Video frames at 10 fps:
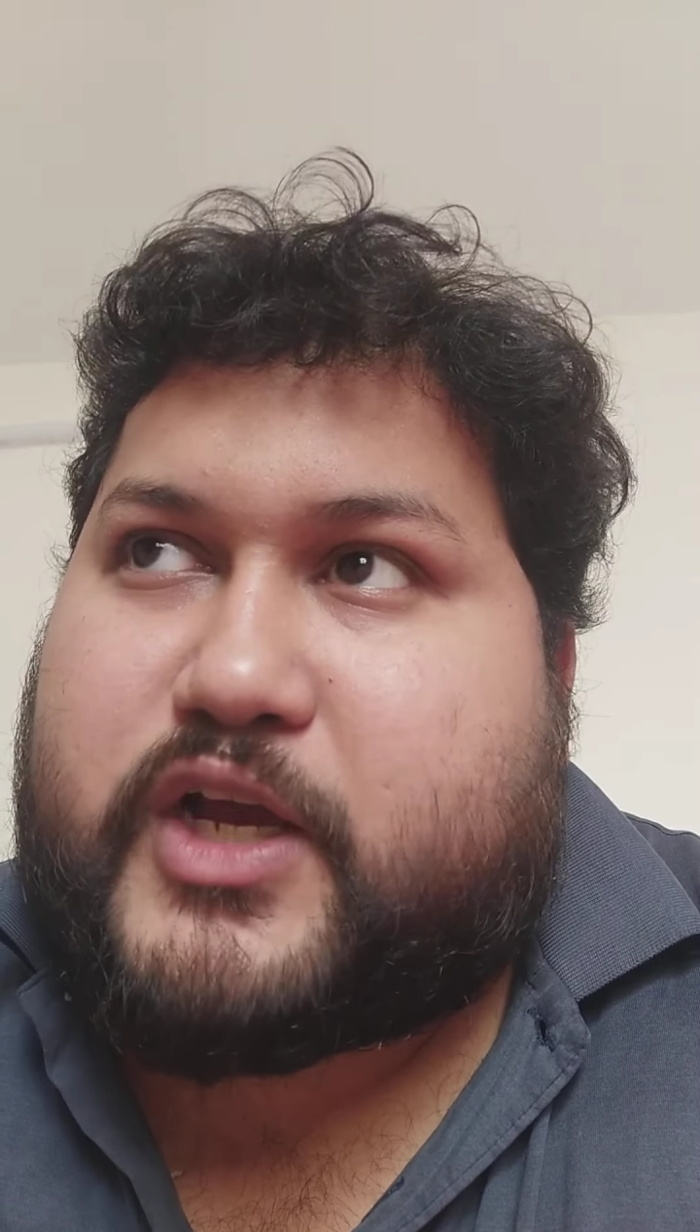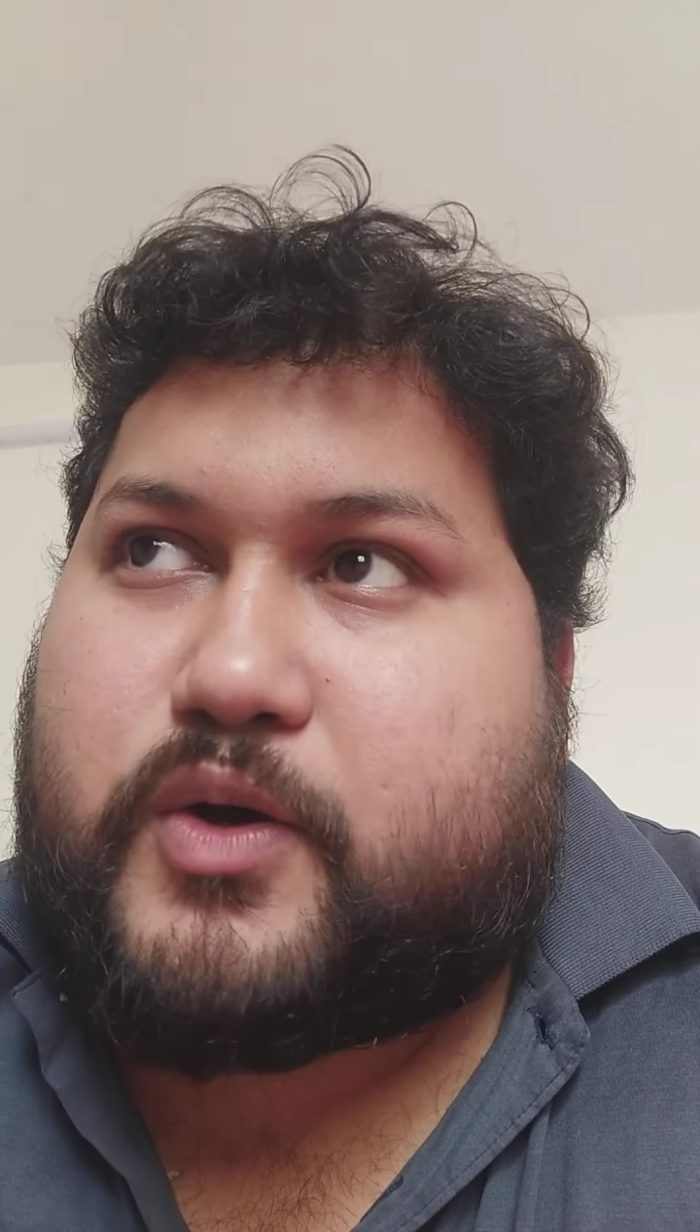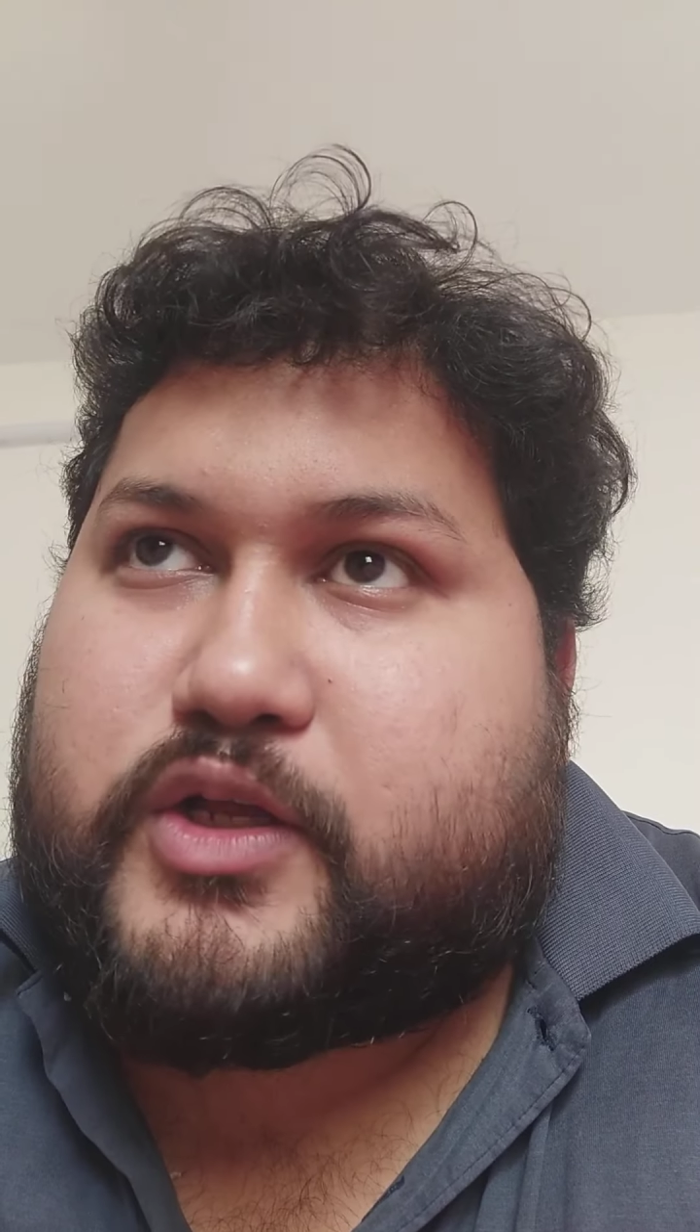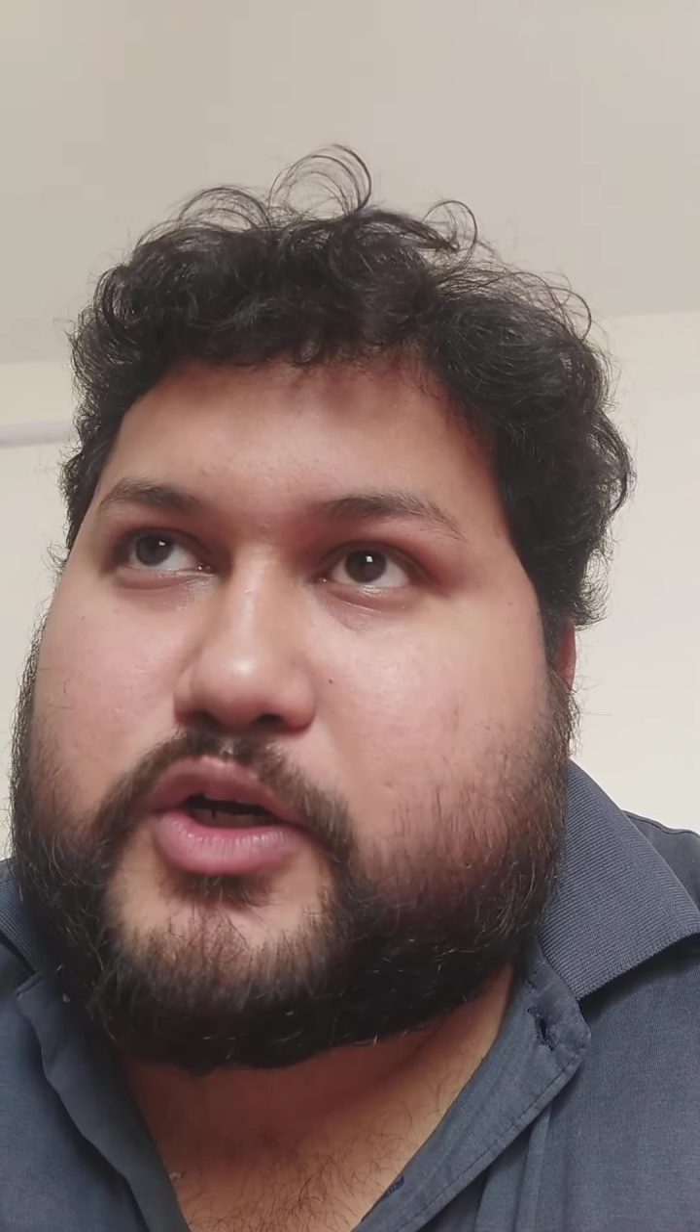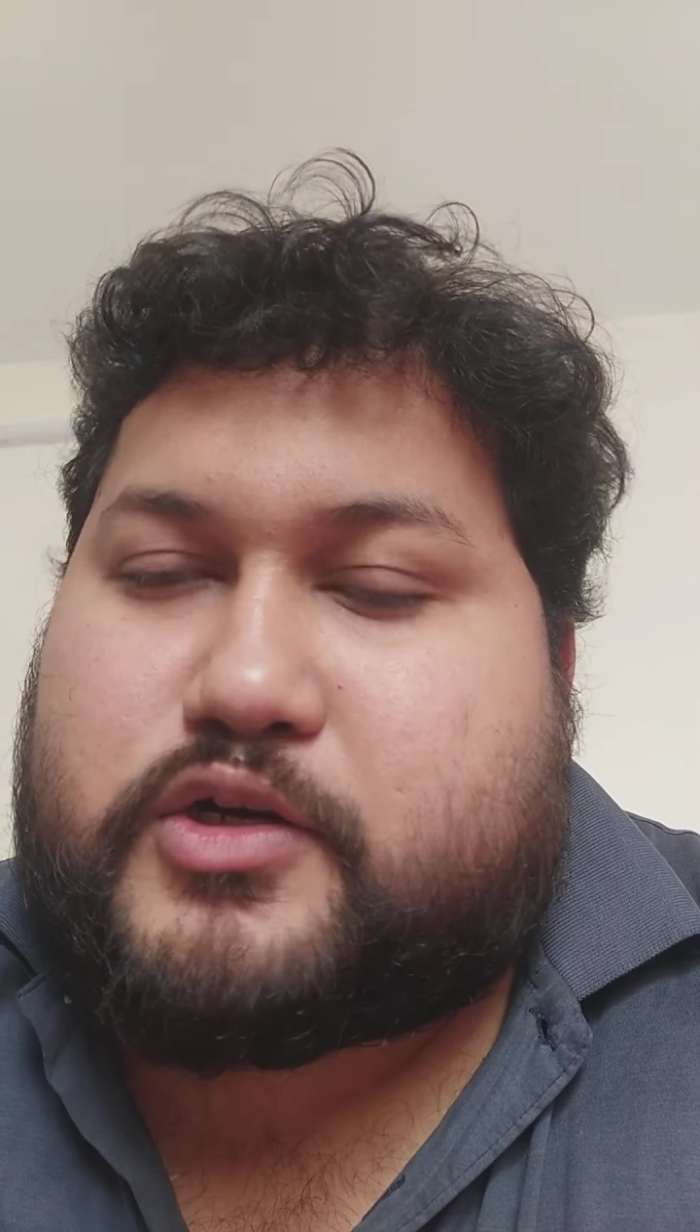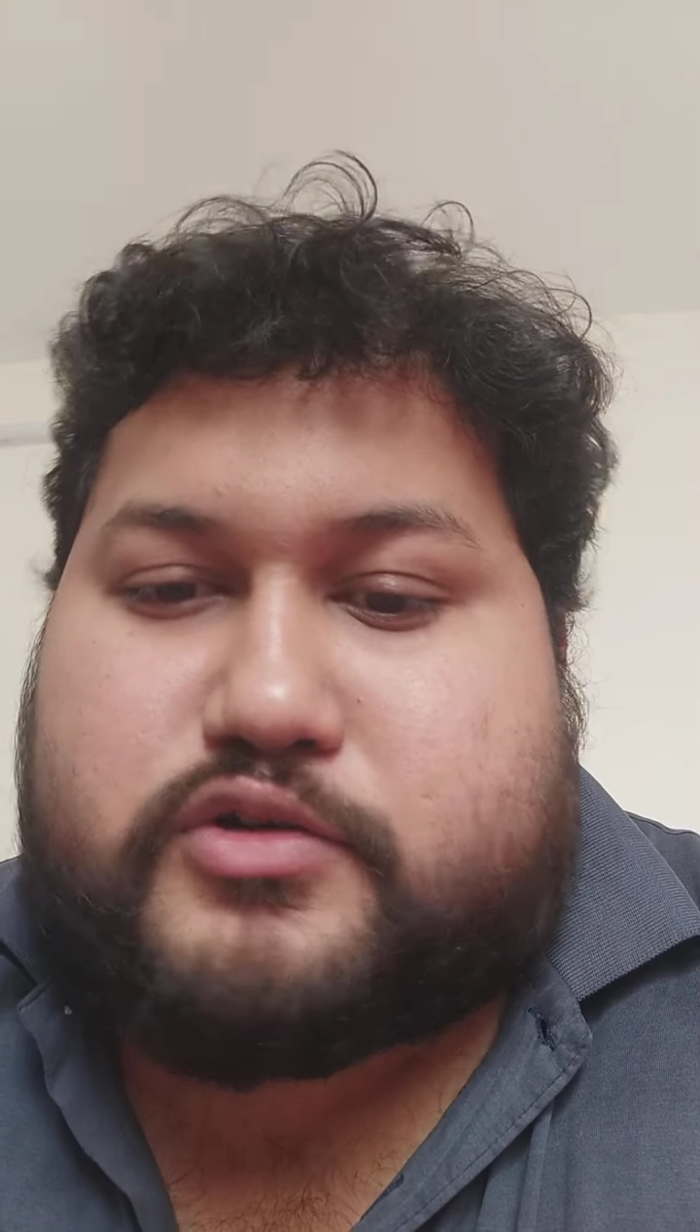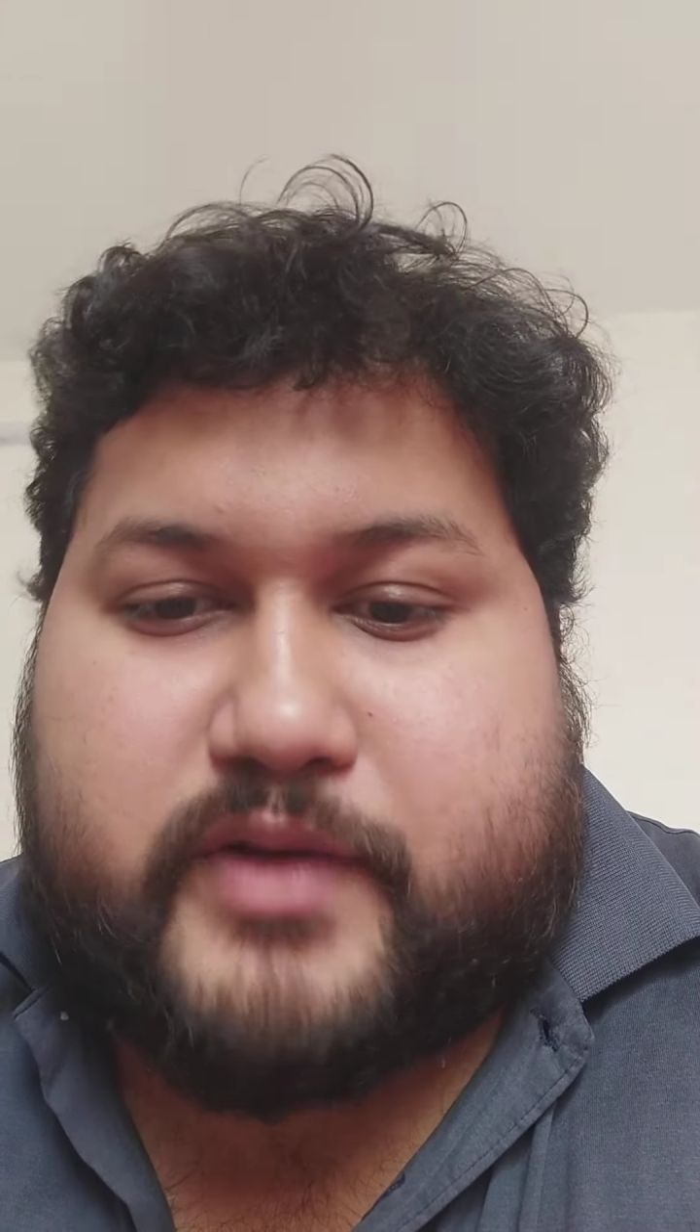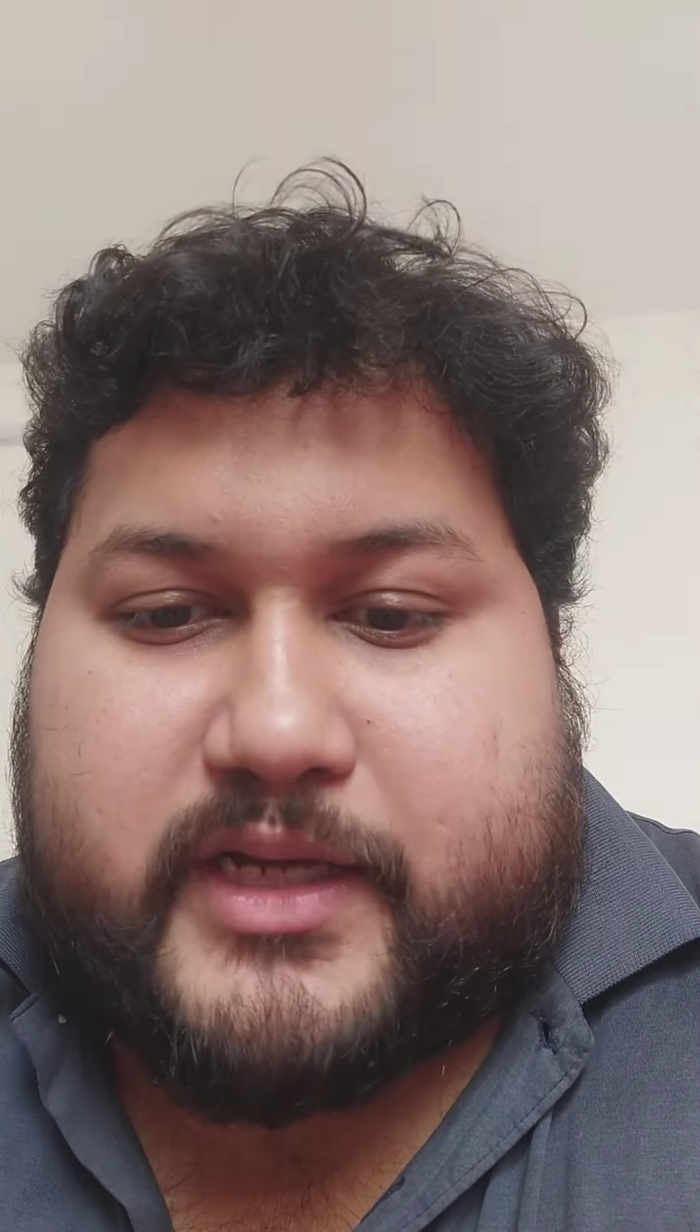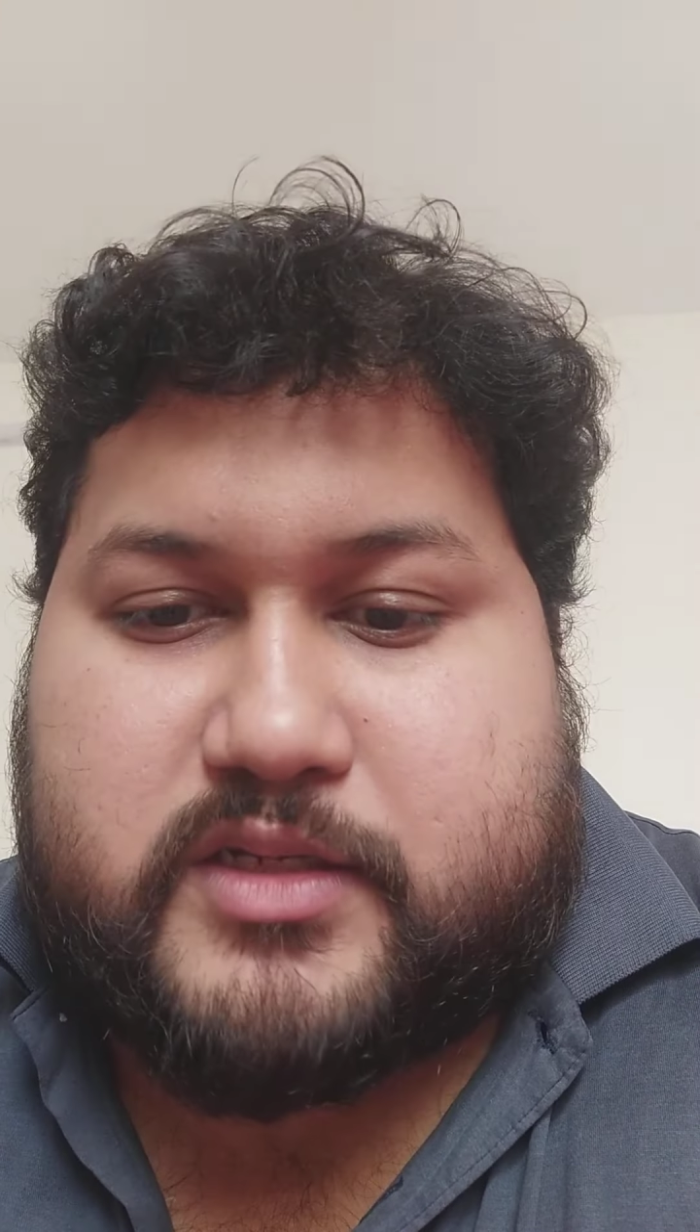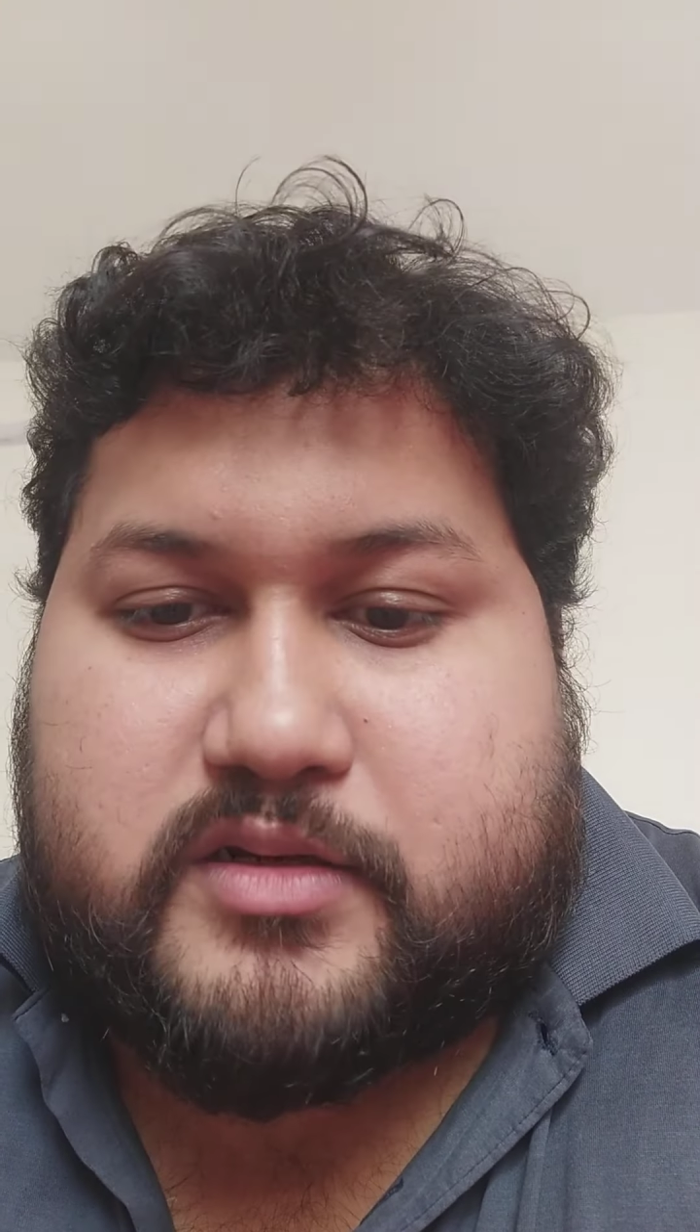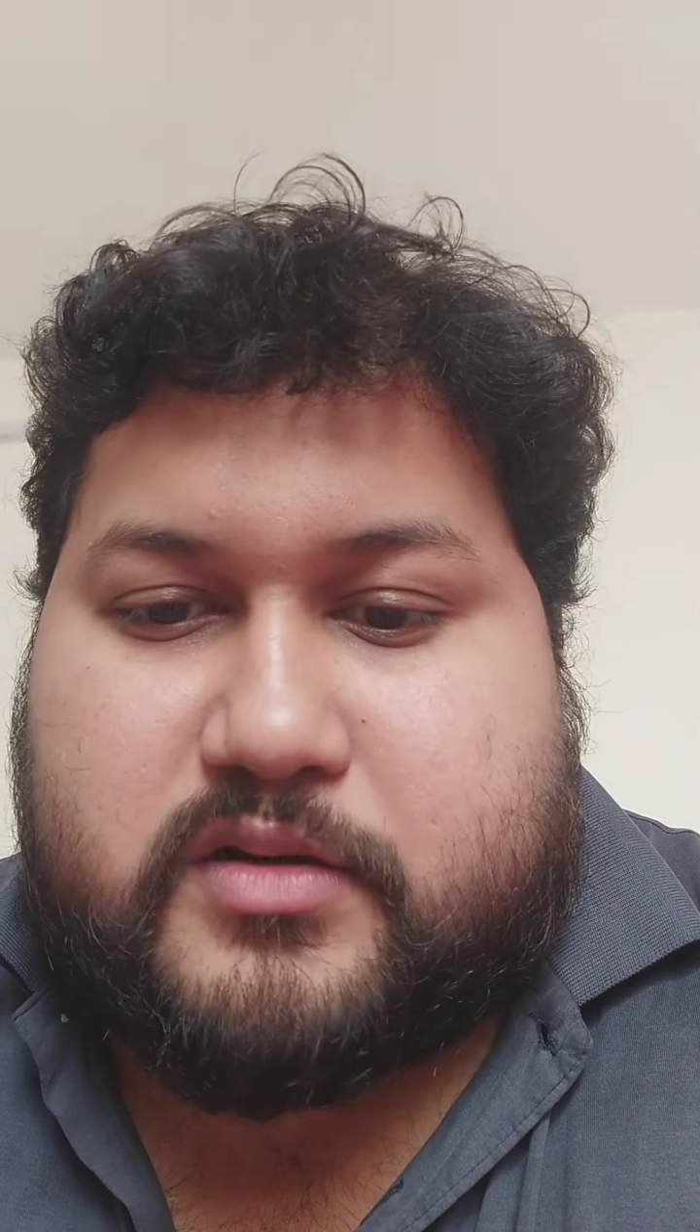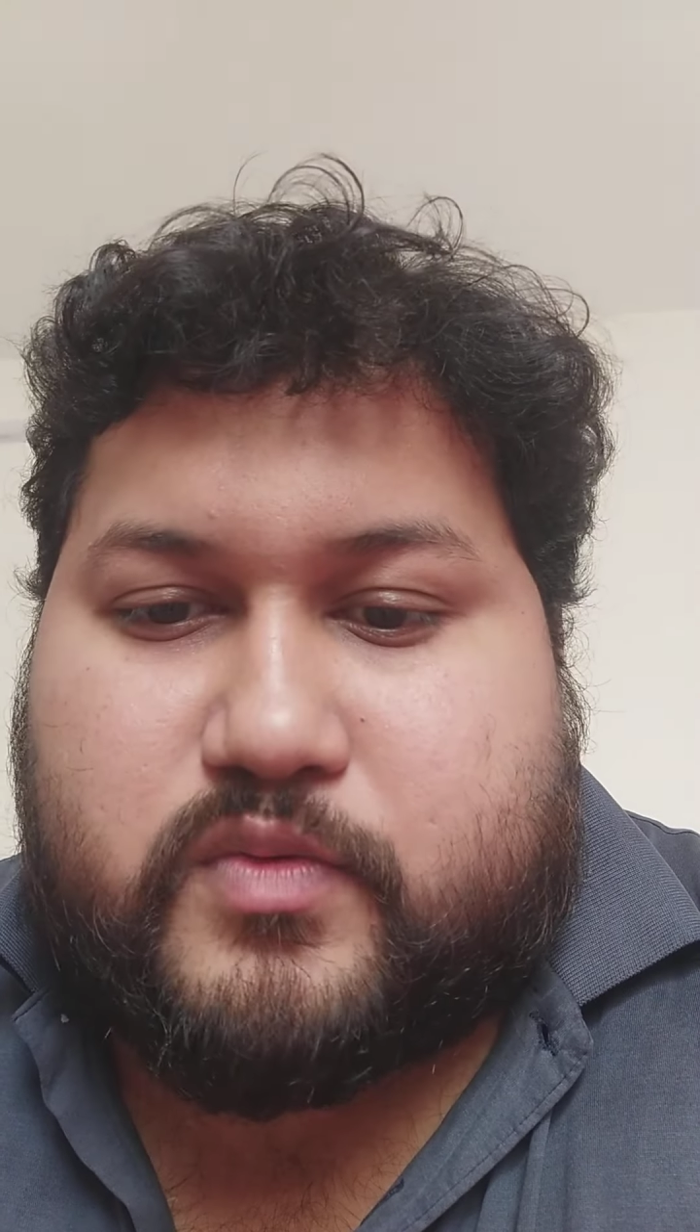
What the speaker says: got a contract,